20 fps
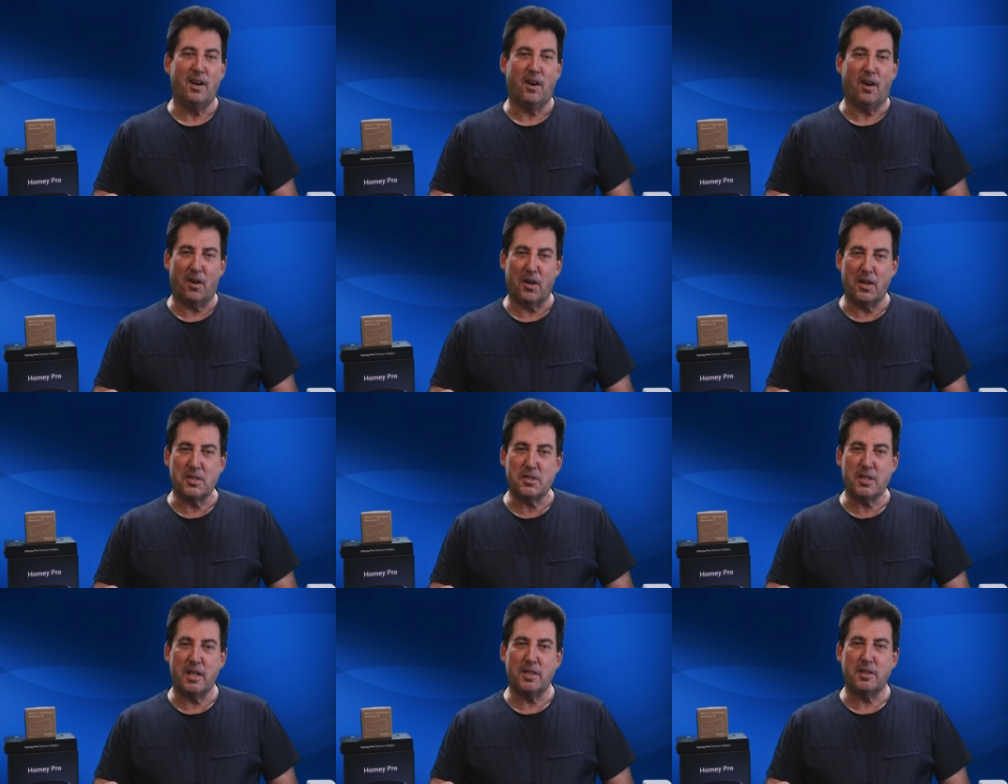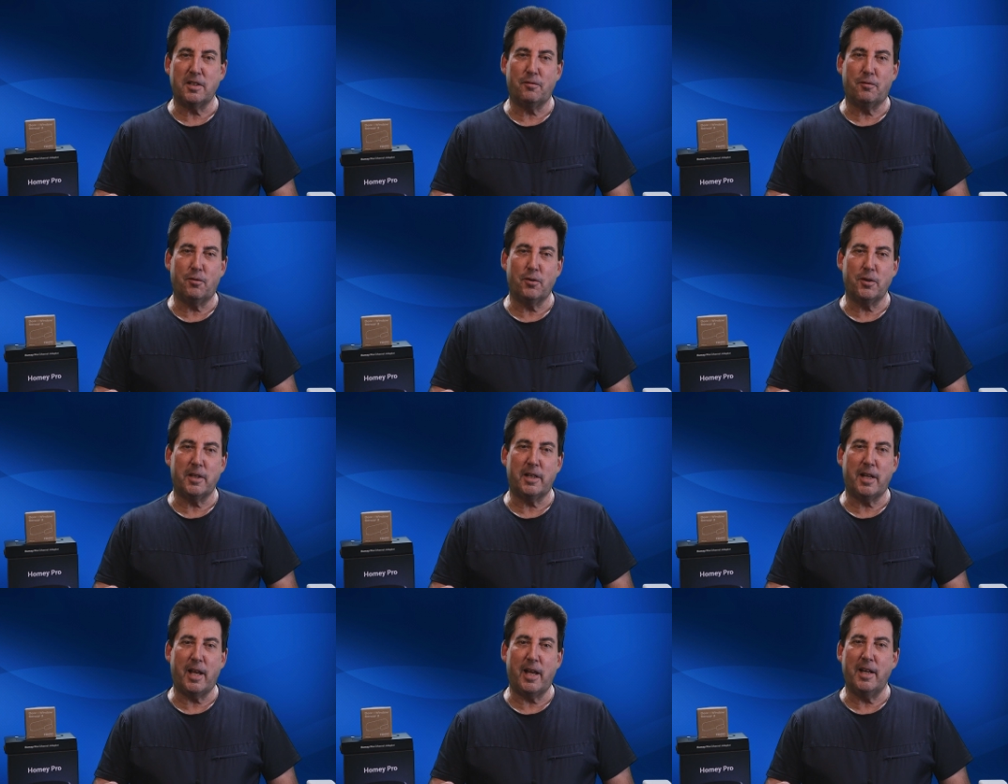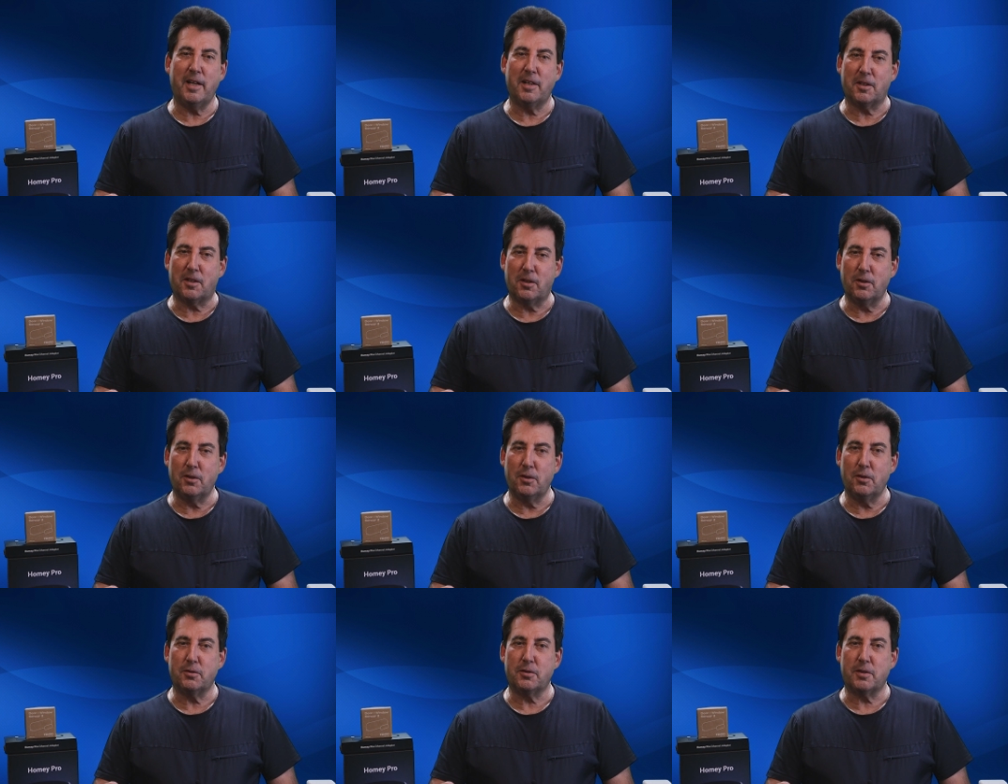Our agenda for today
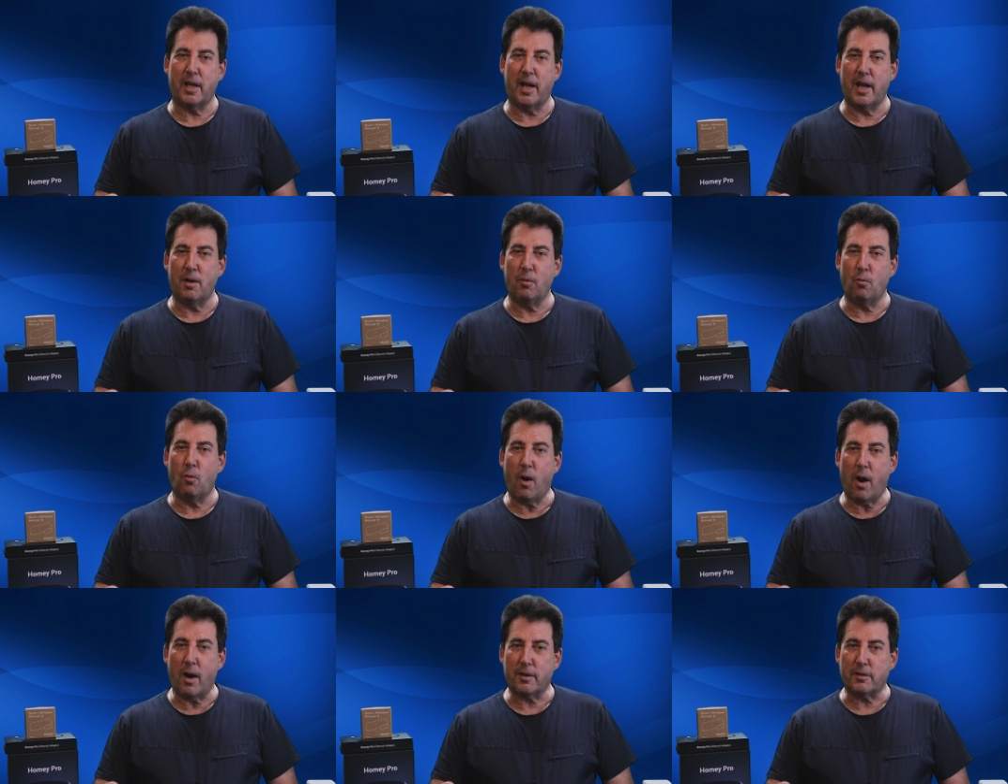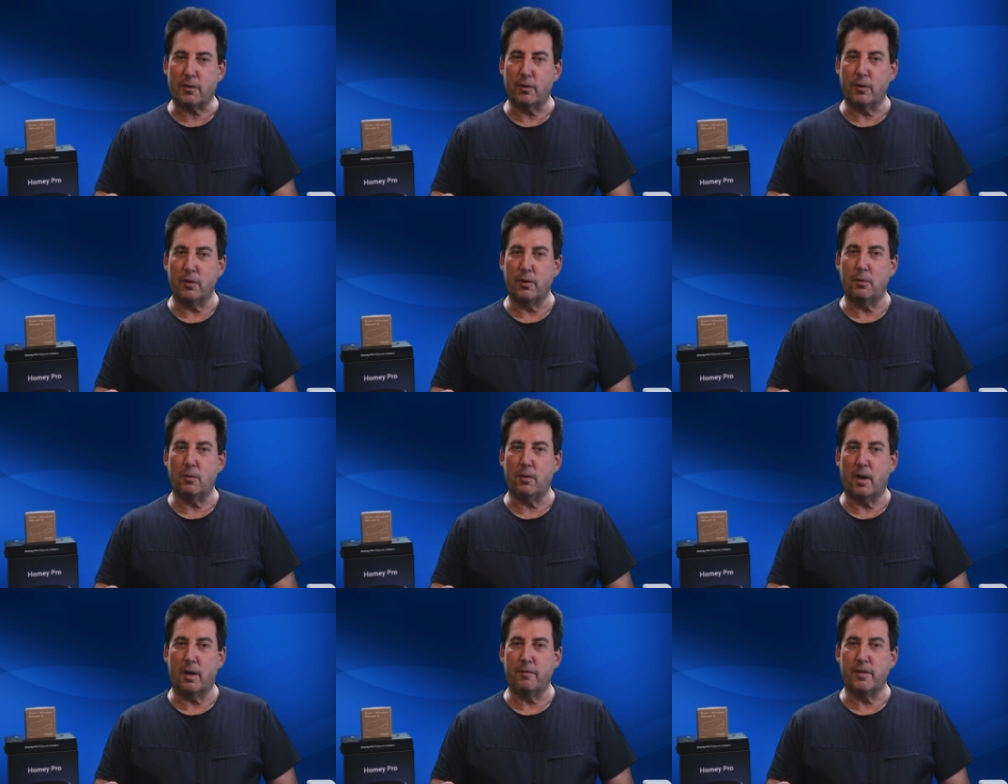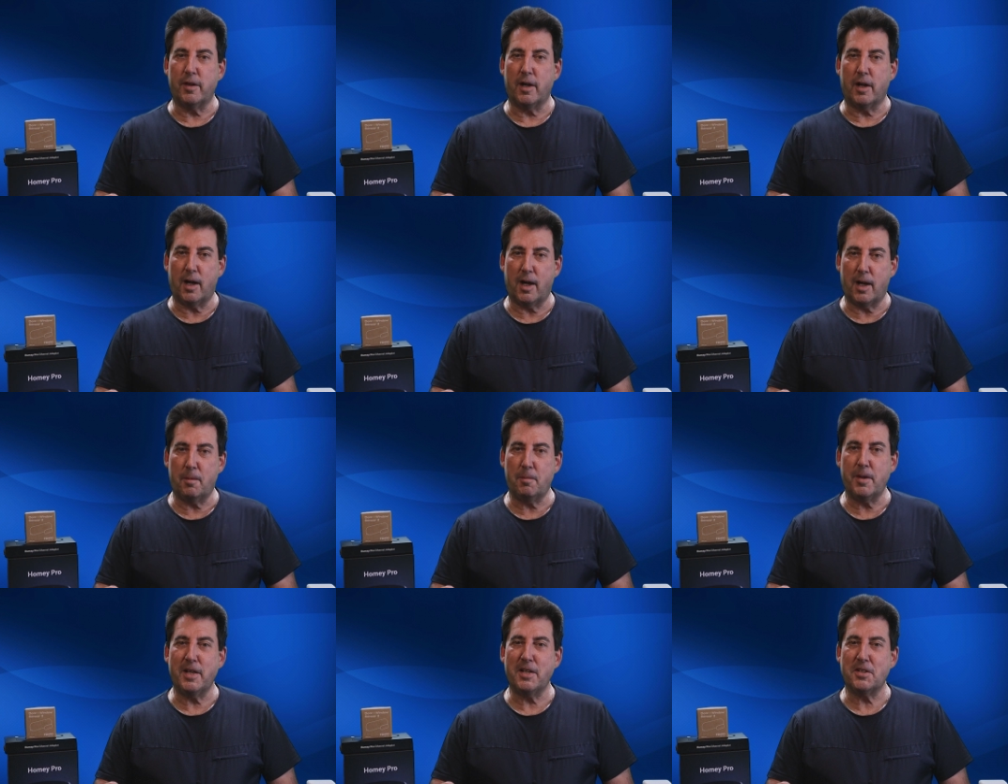includes a walkthrough of the
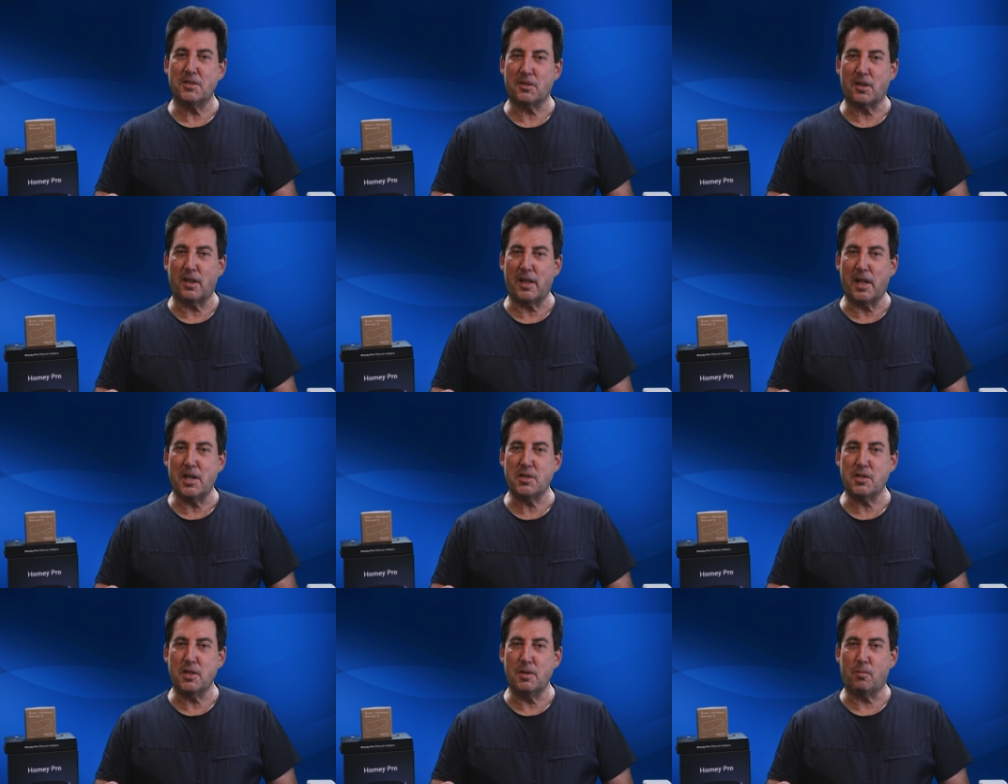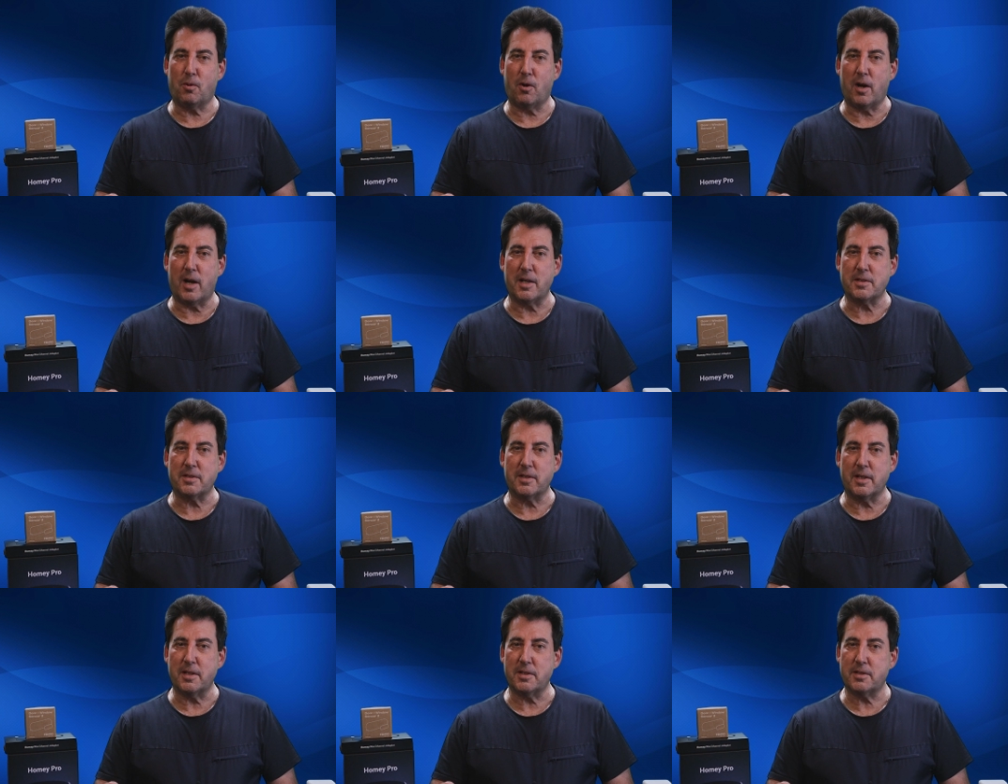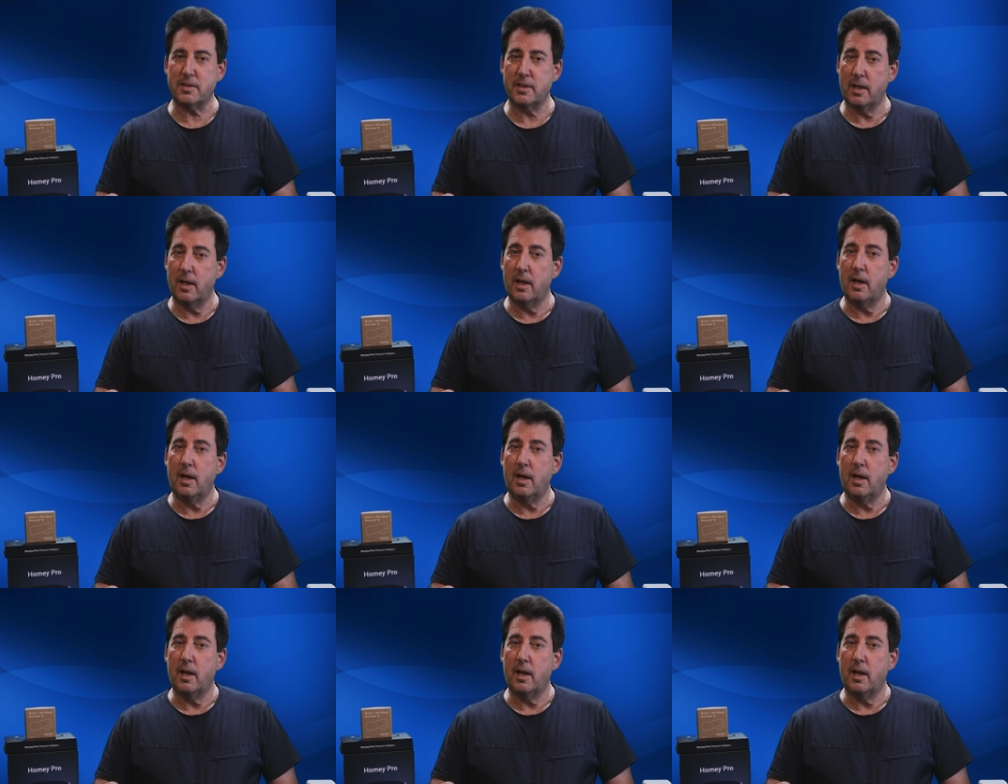hub installation process,